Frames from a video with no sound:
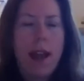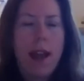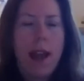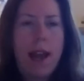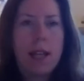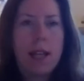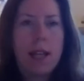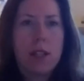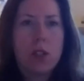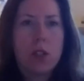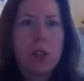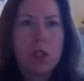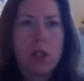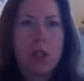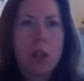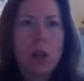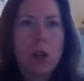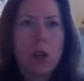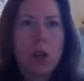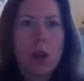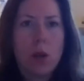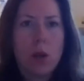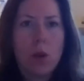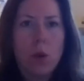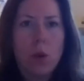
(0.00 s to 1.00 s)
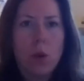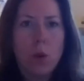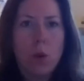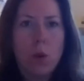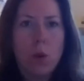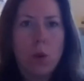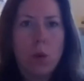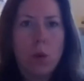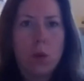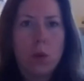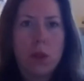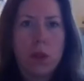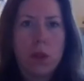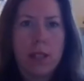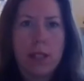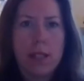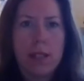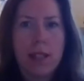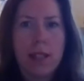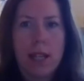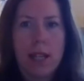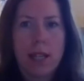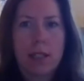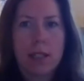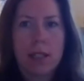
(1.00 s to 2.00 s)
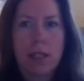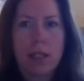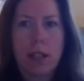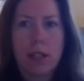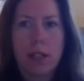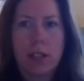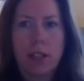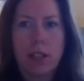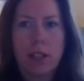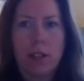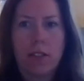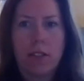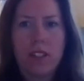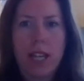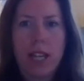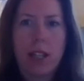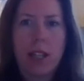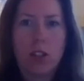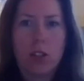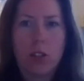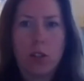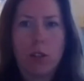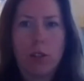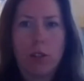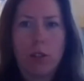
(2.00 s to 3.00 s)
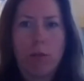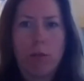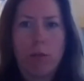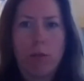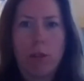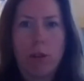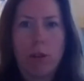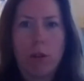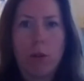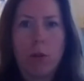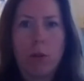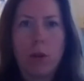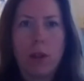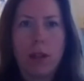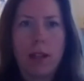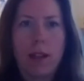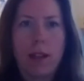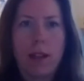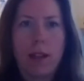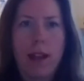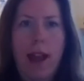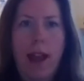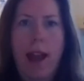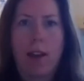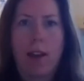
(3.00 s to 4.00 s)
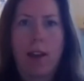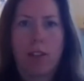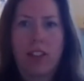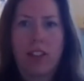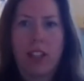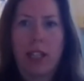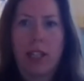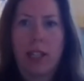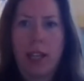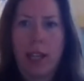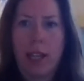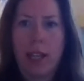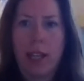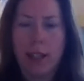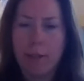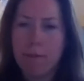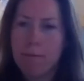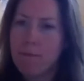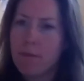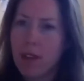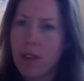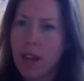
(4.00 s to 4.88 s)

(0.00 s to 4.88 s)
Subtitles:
And so this next slide kind of takes you through our thinking.